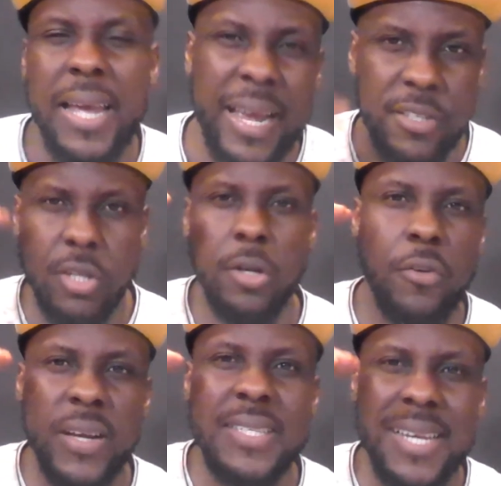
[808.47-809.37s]

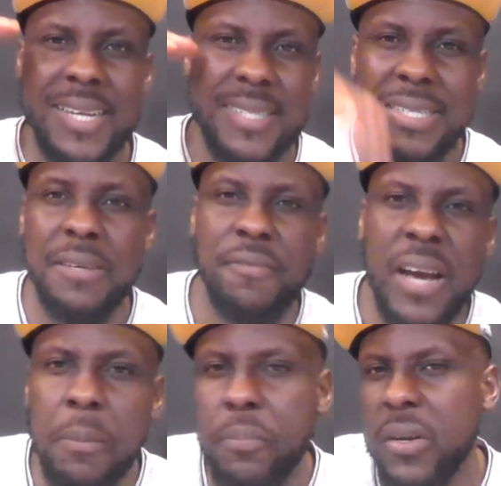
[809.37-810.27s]
exonerated as a
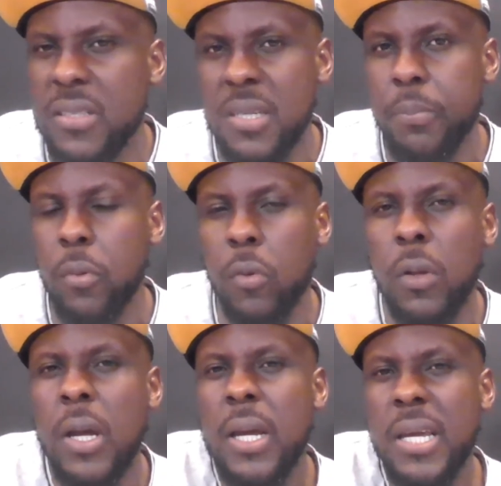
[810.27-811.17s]
divine principle,
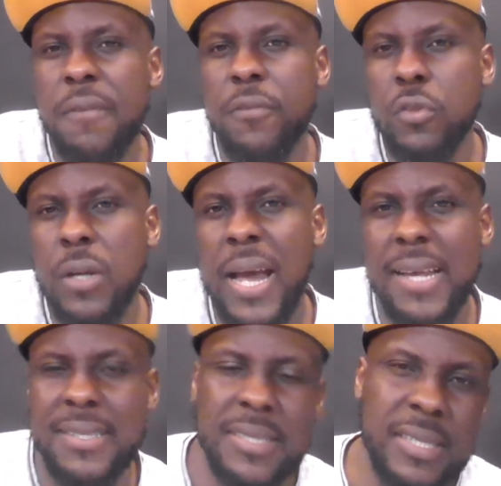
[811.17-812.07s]
even
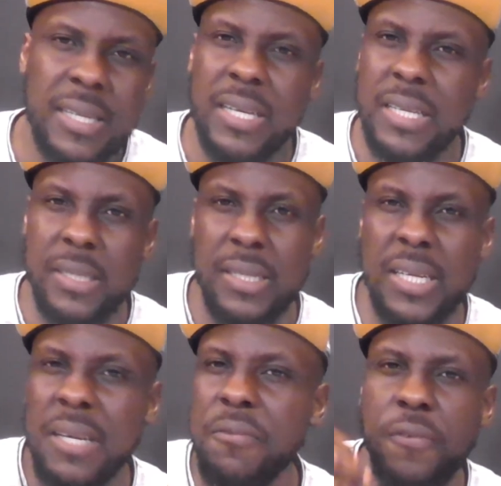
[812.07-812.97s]
as
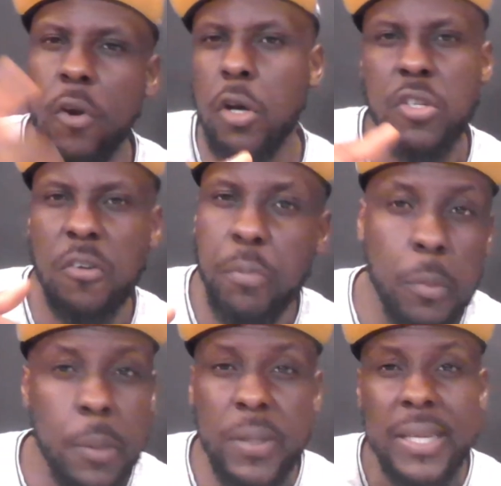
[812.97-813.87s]
the influx of
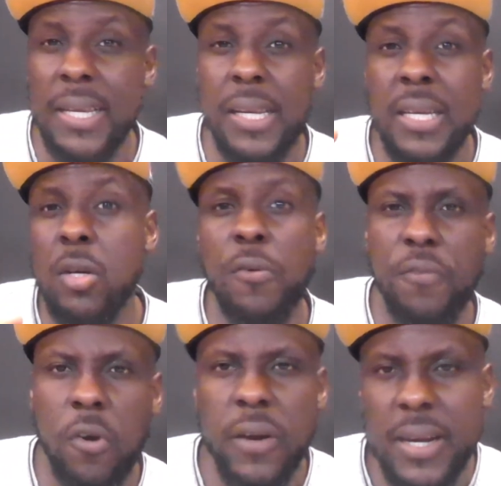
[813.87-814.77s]
probably illegal
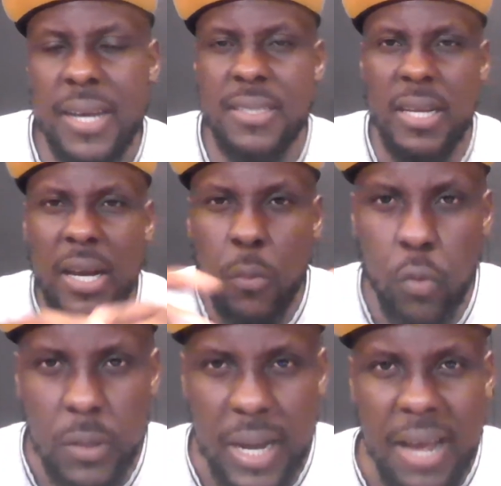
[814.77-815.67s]
foreigners
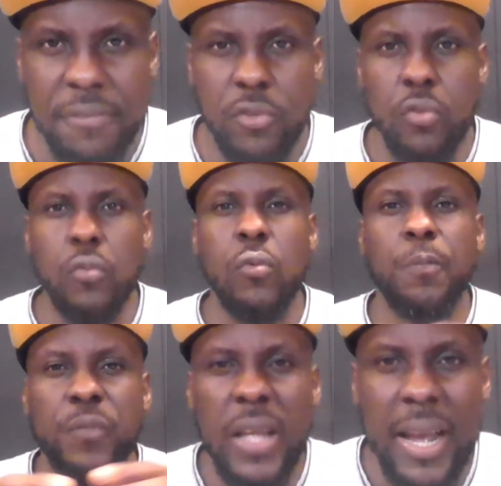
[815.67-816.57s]
would have to
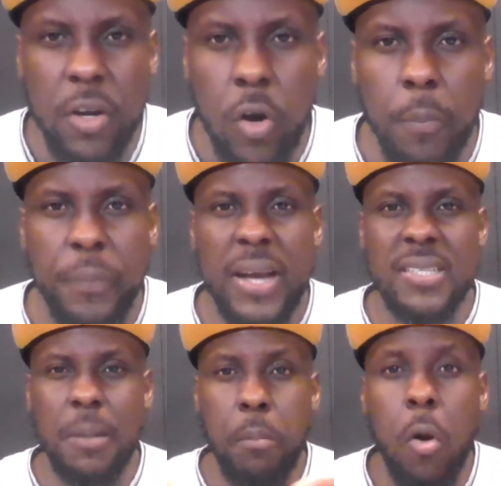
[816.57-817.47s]

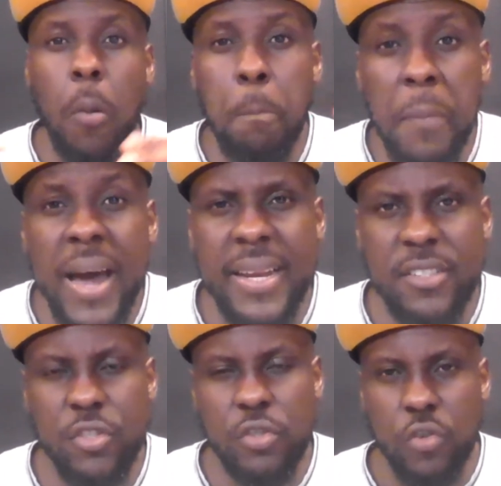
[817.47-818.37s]
encompass a more
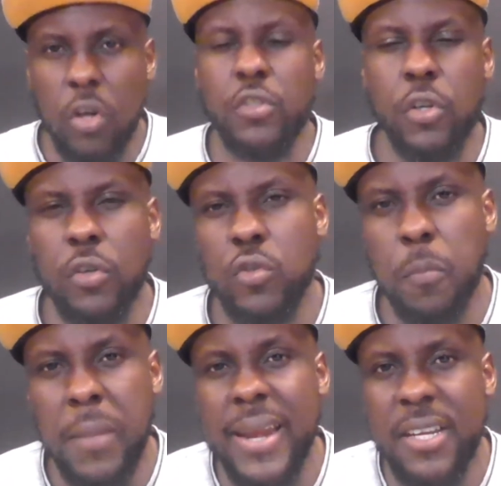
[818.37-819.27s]
managed structure
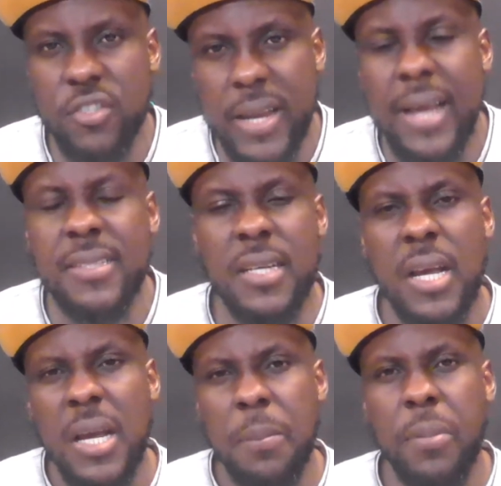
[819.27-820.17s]
to manage that.
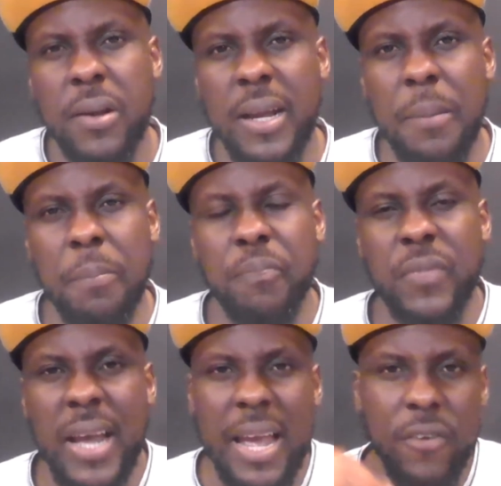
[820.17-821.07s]
But
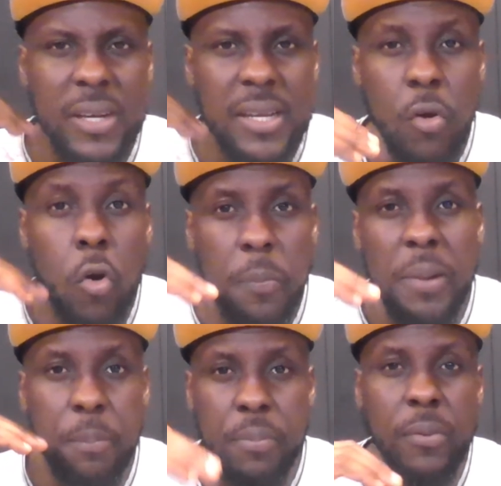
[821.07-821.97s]
I really hope
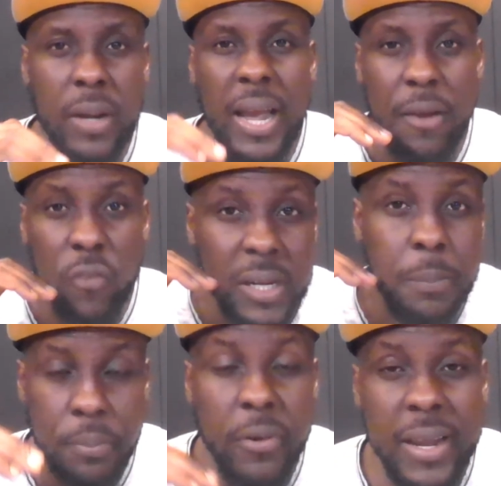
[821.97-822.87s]
and I
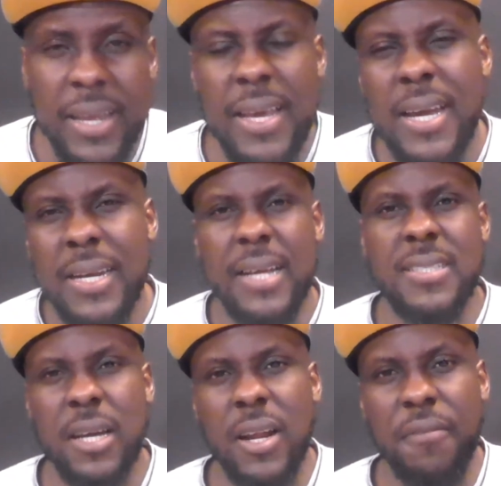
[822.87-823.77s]
really pray
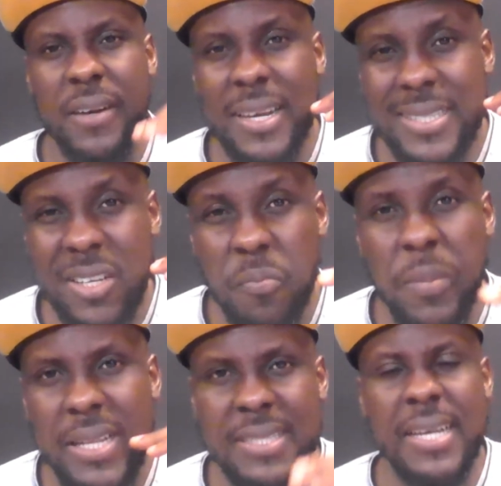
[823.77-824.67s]
that South Africa still
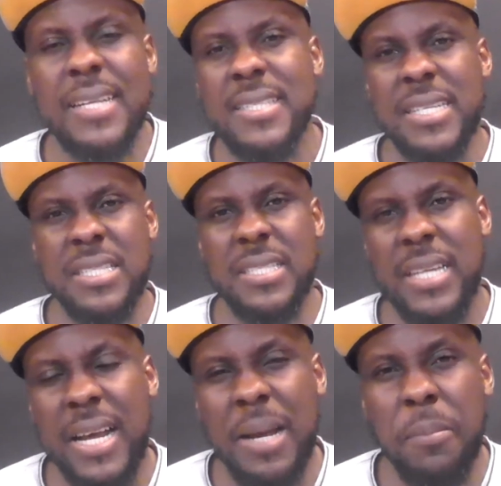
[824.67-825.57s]
maintains
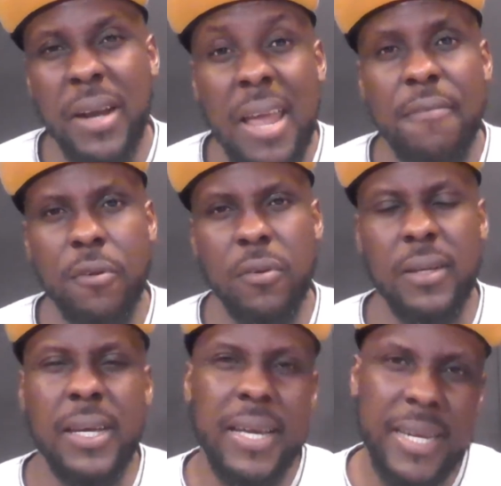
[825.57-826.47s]
its
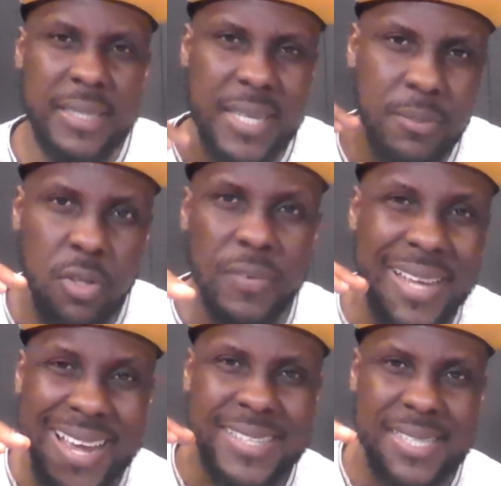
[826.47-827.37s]
level in terms of
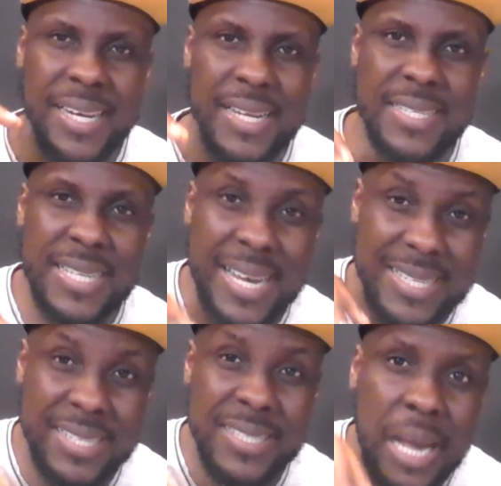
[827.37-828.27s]
the excellence it
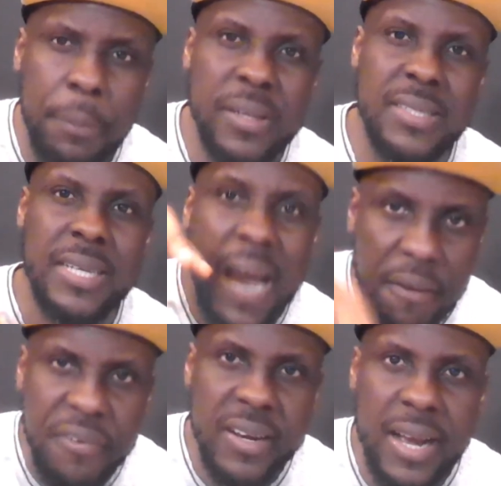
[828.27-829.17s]
has established in
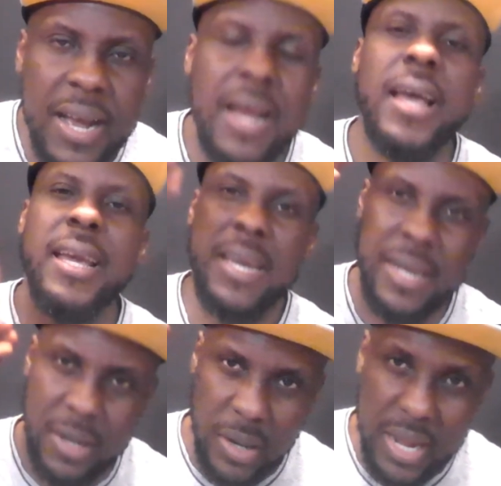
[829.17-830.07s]
Africa
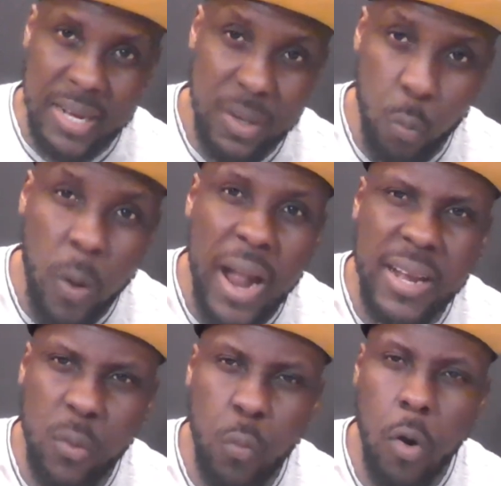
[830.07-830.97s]
and in the
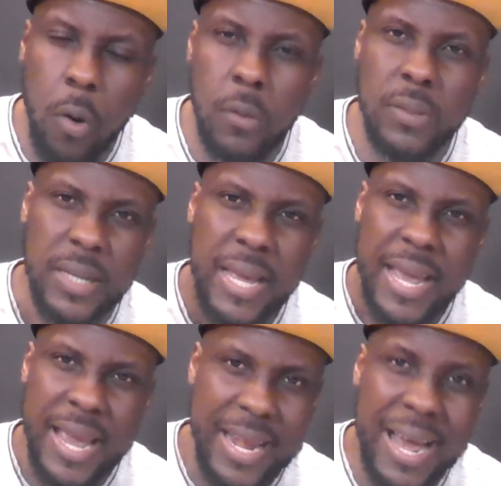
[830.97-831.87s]
wider world,
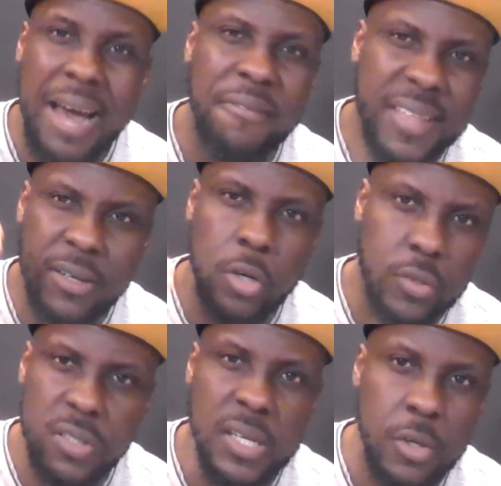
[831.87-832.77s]
and have that
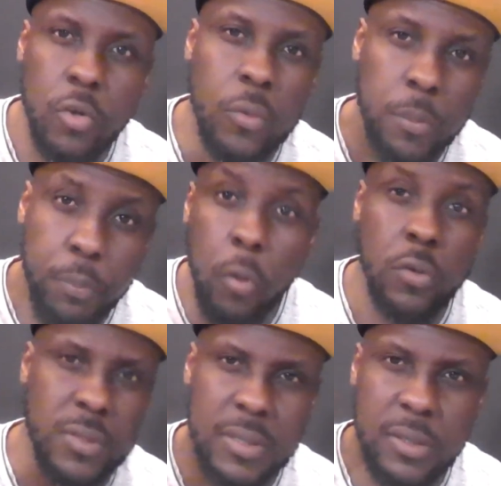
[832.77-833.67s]
continue
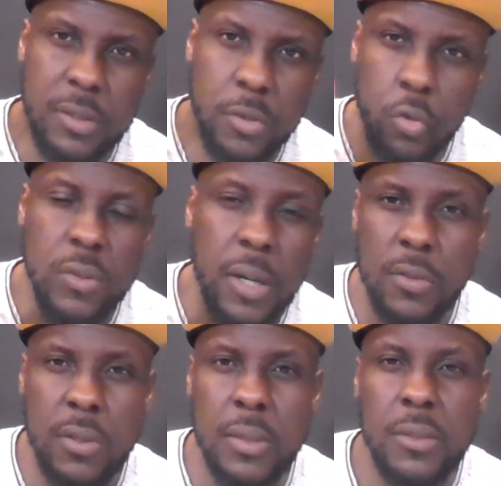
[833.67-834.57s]
post
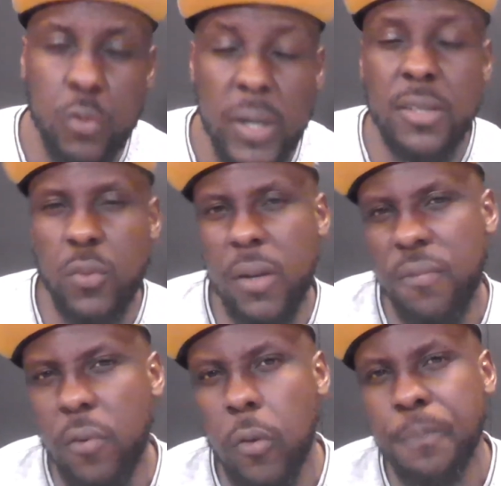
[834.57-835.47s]

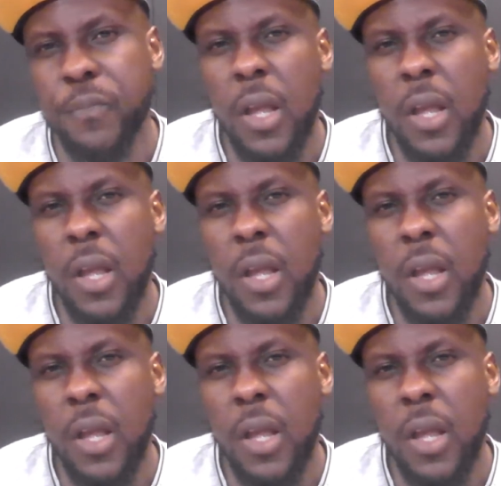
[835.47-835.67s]
2024.